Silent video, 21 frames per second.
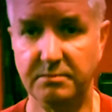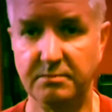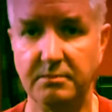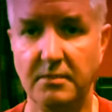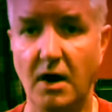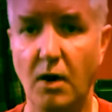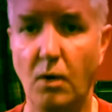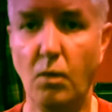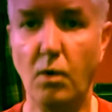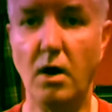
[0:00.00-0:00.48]

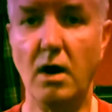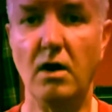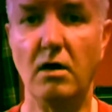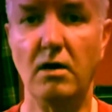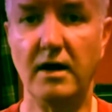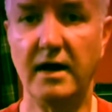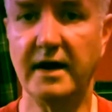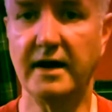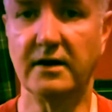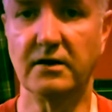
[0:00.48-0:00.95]
a wall
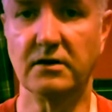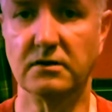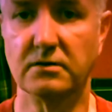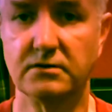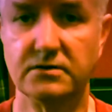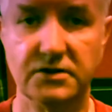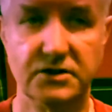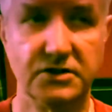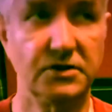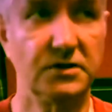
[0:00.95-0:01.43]
hanger,
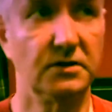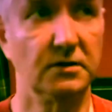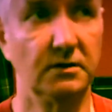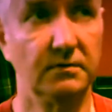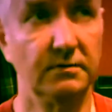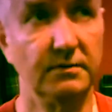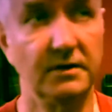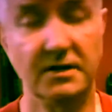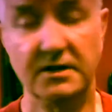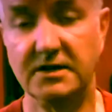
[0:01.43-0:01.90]
just a
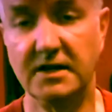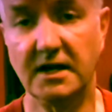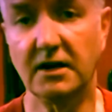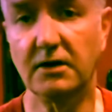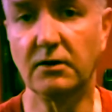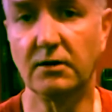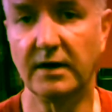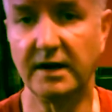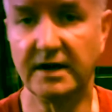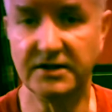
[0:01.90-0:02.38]

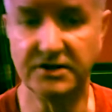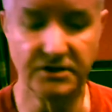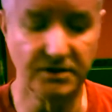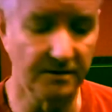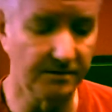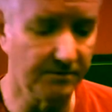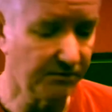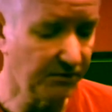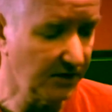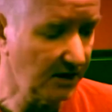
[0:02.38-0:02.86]

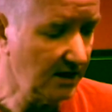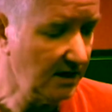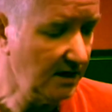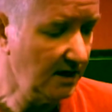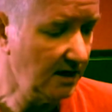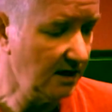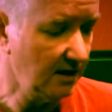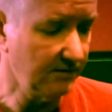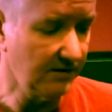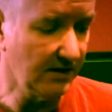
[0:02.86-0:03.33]
decoration,
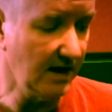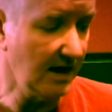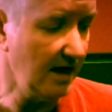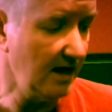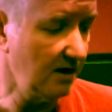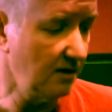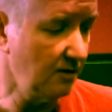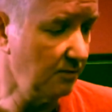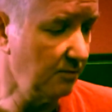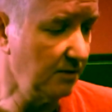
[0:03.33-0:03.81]
if it
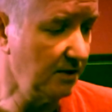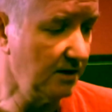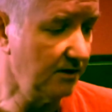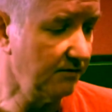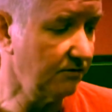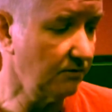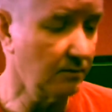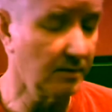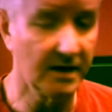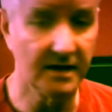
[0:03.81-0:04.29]
hadn't have been
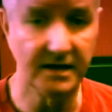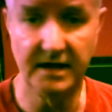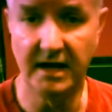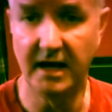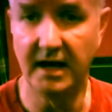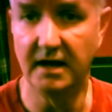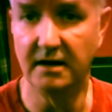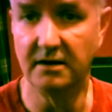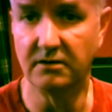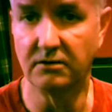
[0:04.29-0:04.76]
for my
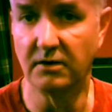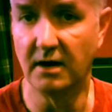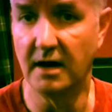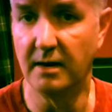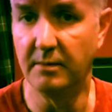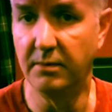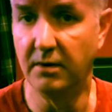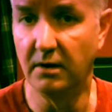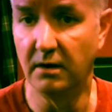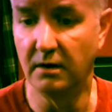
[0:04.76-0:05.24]
dad,
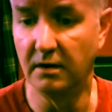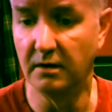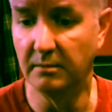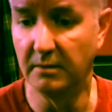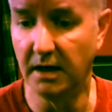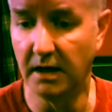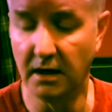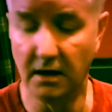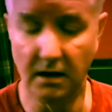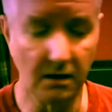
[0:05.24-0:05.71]
grandpa, and
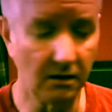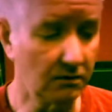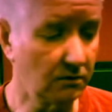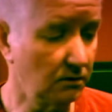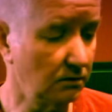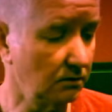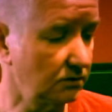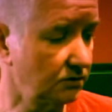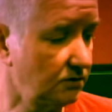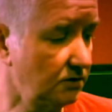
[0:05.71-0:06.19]
my
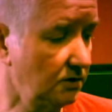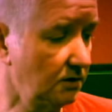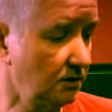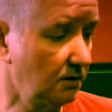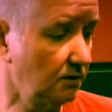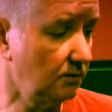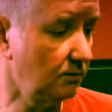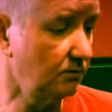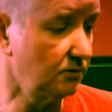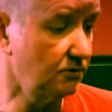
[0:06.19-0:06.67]
uncle
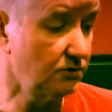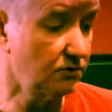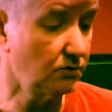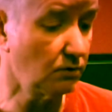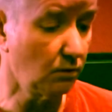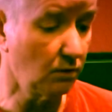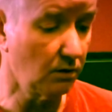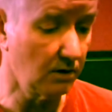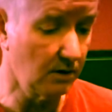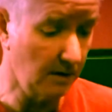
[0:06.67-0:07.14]
to
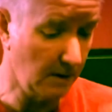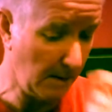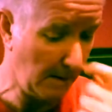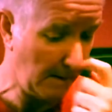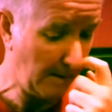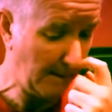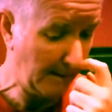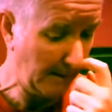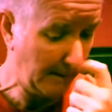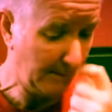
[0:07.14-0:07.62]
restore it
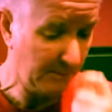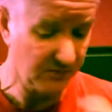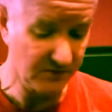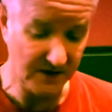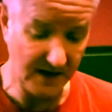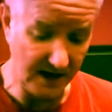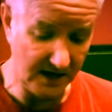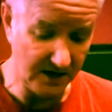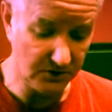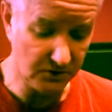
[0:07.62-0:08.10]
to
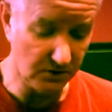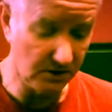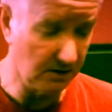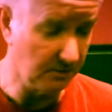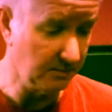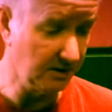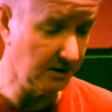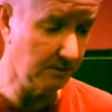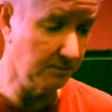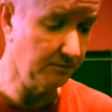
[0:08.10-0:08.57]
actually
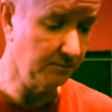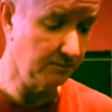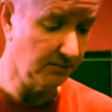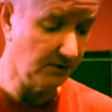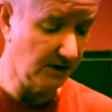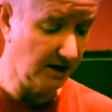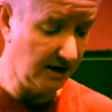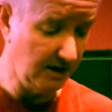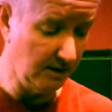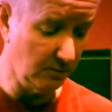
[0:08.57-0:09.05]
be
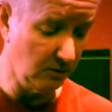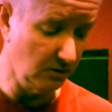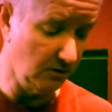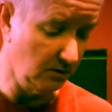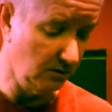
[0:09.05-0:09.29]
playable.